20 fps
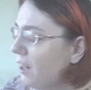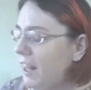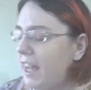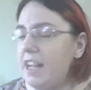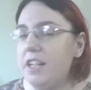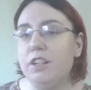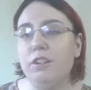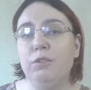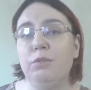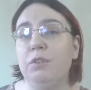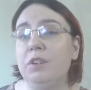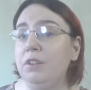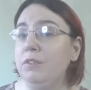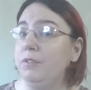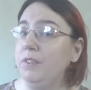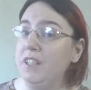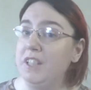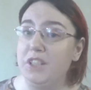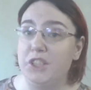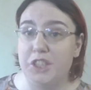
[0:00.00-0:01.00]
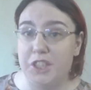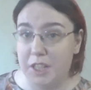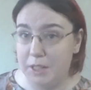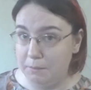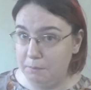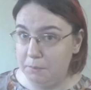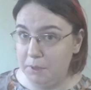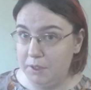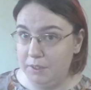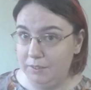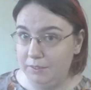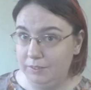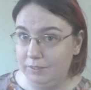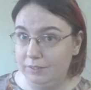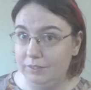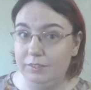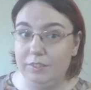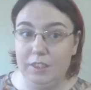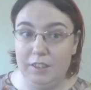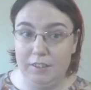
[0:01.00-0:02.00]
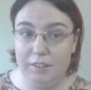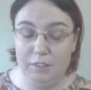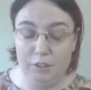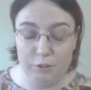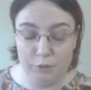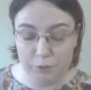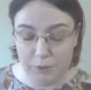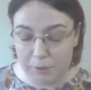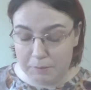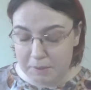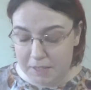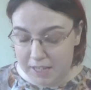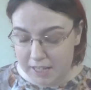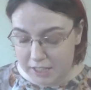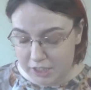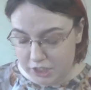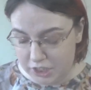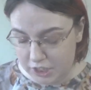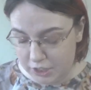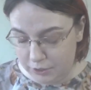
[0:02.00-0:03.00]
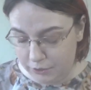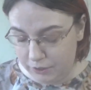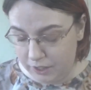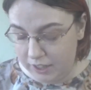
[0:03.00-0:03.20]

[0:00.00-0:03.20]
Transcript: I just want to finish up. This is a creamy eyeshadow,